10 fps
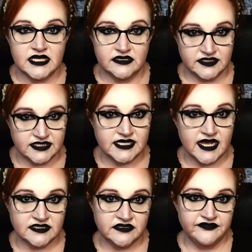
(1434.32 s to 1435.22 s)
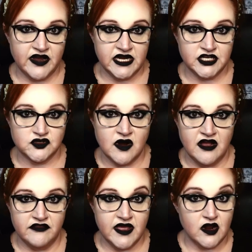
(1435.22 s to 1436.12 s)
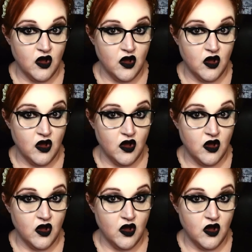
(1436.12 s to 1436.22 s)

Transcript: Ilse testified at trial that